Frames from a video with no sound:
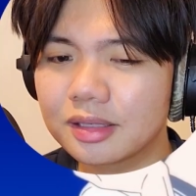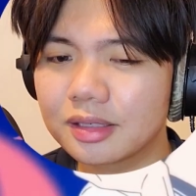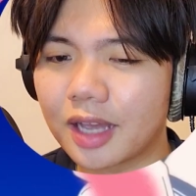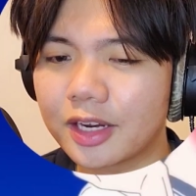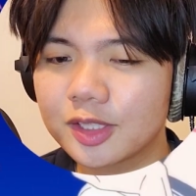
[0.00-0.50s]

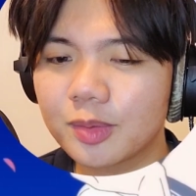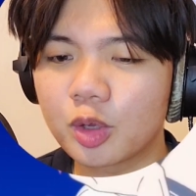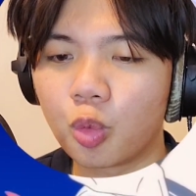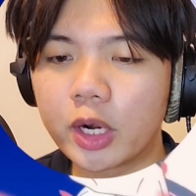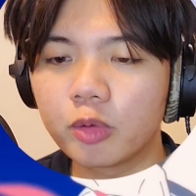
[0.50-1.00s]
I hear
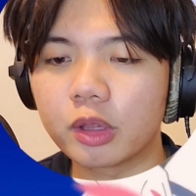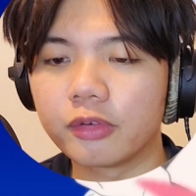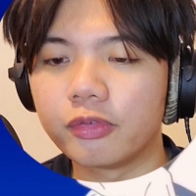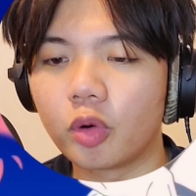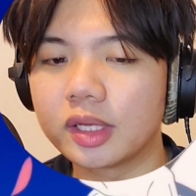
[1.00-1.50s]
something weird with
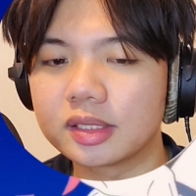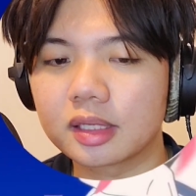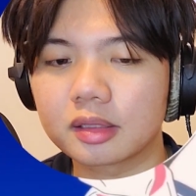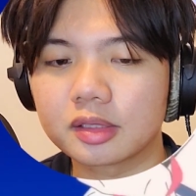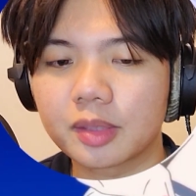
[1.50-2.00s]
her
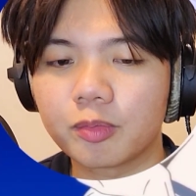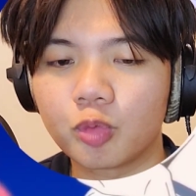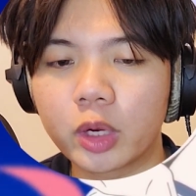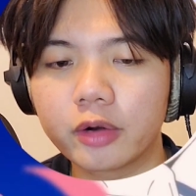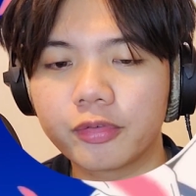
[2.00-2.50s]
voice. Like, there's
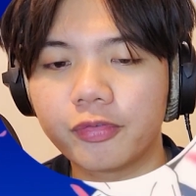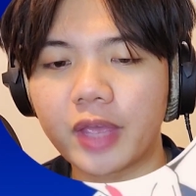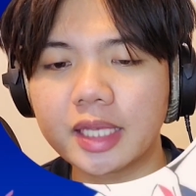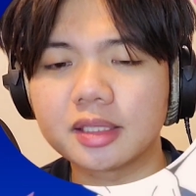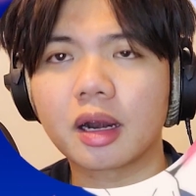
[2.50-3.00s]
some weird
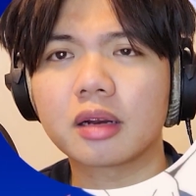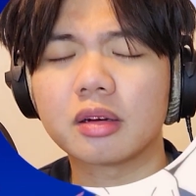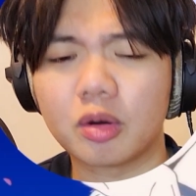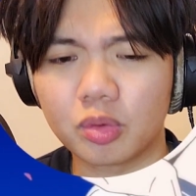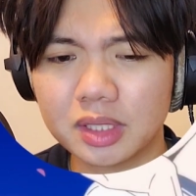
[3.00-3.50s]
phasing. I
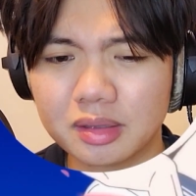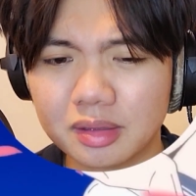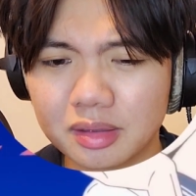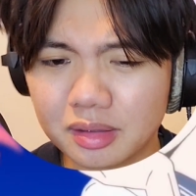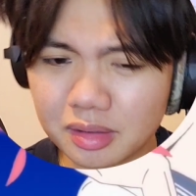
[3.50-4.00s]
don't know. What
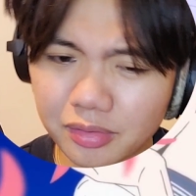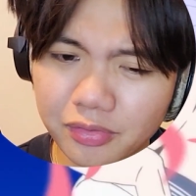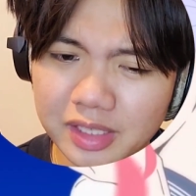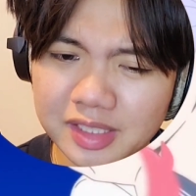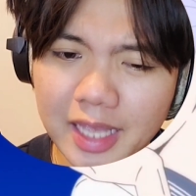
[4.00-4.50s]
the
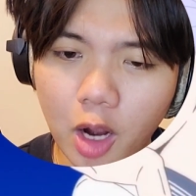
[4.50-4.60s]
fuck? Is that